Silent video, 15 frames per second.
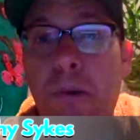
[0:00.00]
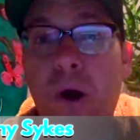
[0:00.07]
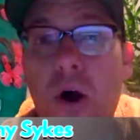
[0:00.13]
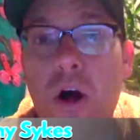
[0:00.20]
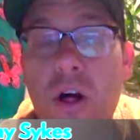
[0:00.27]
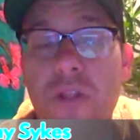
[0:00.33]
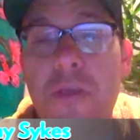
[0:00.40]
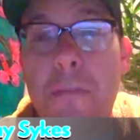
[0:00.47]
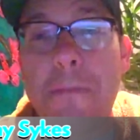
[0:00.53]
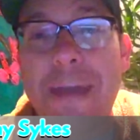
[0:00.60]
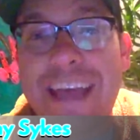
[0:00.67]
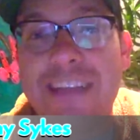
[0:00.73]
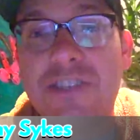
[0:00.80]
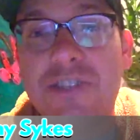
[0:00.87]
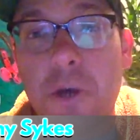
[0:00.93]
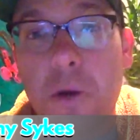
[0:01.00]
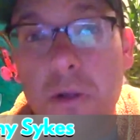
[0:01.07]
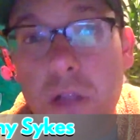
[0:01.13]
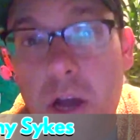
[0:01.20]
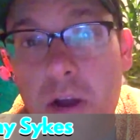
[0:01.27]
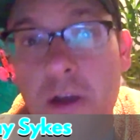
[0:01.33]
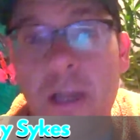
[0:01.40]
Paul, the man
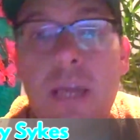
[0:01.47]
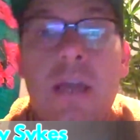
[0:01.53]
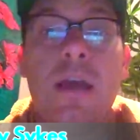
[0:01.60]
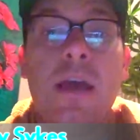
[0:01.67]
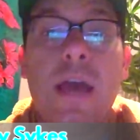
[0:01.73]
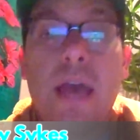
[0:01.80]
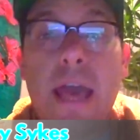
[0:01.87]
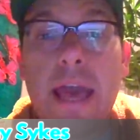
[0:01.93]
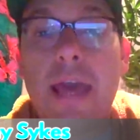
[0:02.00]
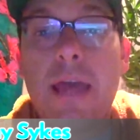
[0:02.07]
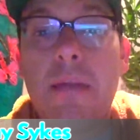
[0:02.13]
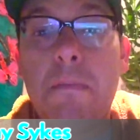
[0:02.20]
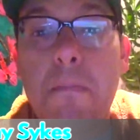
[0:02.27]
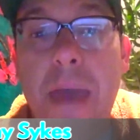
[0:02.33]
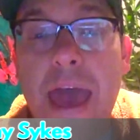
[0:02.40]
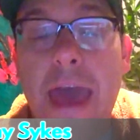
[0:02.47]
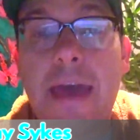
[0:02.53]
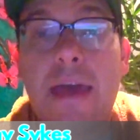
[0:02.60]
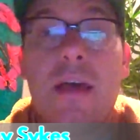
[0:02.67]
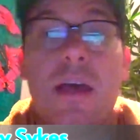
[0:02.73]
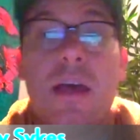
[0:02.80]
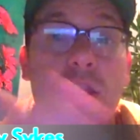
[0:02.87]
Scolardi, and
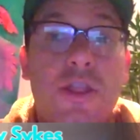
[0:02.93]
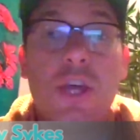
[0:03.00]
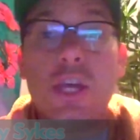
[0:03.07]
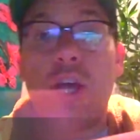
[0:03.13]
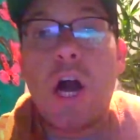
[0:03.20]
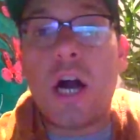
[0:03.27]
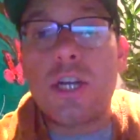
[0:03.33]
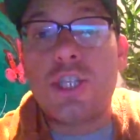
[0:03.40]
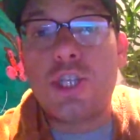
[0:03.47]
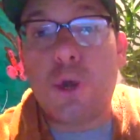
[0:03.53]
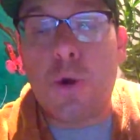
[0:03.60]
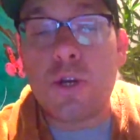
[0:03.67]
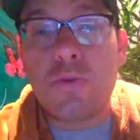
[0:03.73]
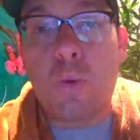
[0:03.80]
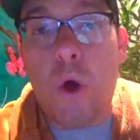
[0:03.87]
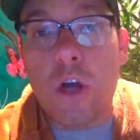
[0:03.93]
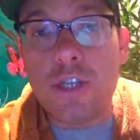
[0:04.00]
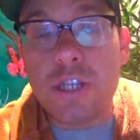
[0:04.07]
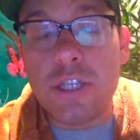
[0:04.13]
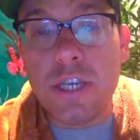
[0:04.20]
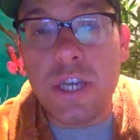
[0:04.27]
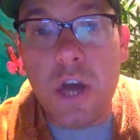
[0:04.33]
Matt, the young George
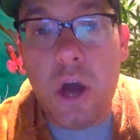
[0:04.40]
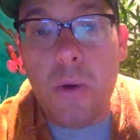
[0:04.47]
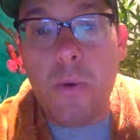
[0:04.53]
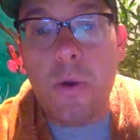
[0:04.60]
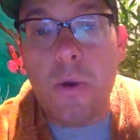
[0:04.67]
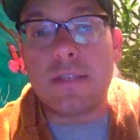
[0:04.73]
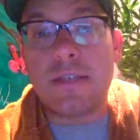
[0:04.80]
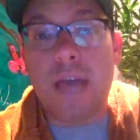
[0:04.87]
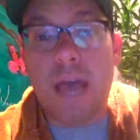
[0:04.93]
Washington Owens.